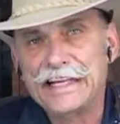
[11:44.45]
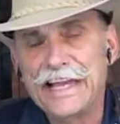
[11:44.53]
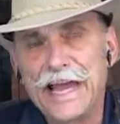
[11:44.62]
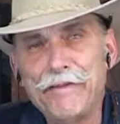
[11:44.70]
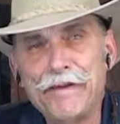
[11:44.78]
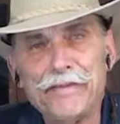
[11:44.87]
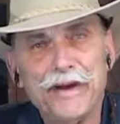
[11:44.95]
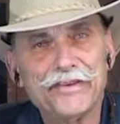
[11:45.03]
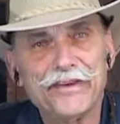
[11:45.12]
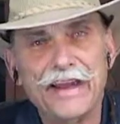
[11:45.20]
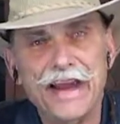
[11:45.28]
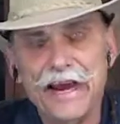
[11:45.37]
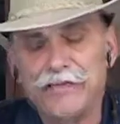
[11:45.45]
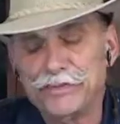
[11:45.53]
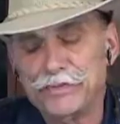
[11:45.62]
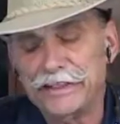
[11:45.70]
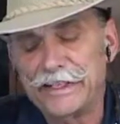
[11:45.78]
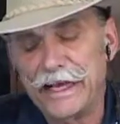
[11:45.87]
Timing belts on
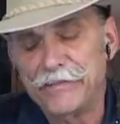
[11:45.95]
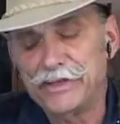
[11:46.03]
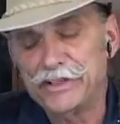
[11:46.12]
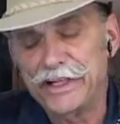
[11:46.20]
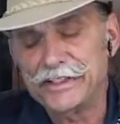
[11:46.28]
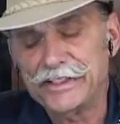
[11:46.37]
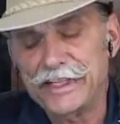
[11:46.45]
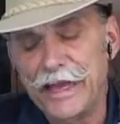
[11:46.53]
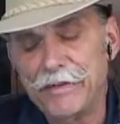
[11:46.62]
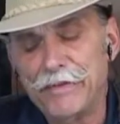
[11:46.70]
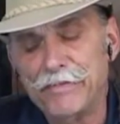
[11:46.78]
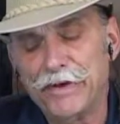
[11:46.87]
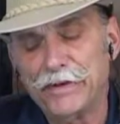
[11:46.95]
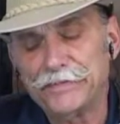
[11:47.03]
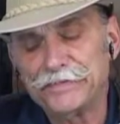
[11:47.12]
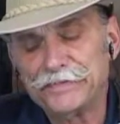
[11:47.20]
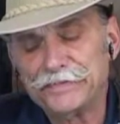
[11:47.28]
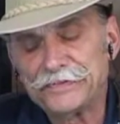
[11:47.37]
average, by the time you change the timing belt,